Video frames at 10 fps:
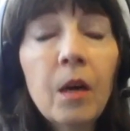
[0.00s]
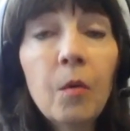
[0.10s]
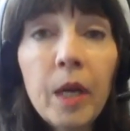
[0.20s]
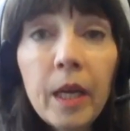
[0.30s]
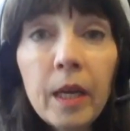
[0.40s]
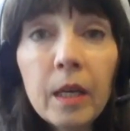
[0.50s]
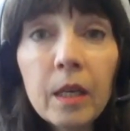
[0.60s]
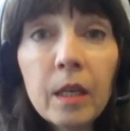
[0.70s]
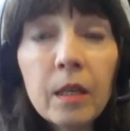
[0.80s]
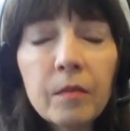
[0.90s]

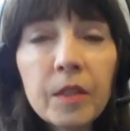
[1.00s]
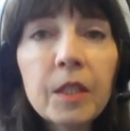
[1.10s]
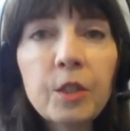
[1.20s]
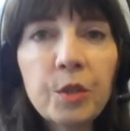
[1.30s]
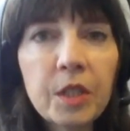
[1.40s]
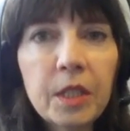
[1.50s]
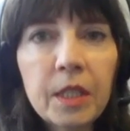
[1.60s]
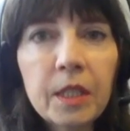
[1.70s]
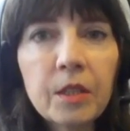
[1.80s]
Well, very interesting.